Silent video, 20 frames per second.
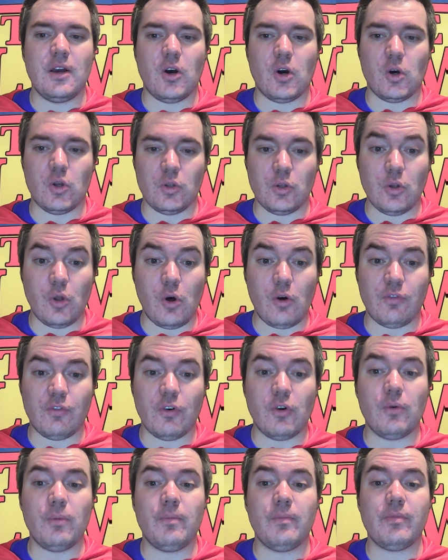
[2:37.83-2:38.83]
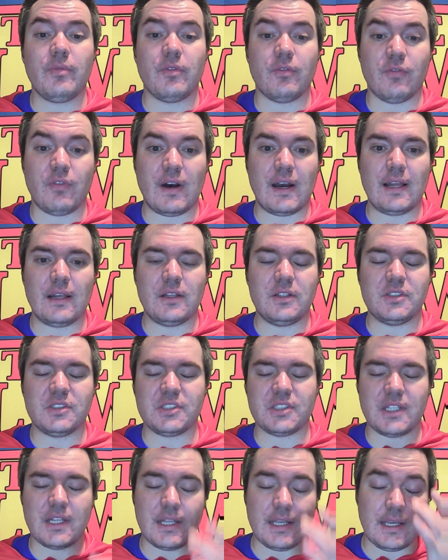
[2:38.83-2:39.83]
unlawful,
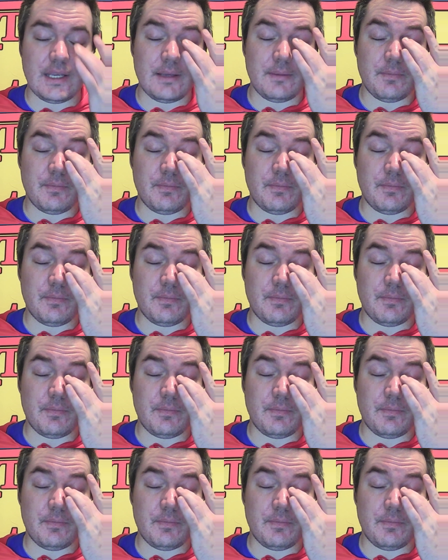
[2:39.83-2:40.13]
violence, the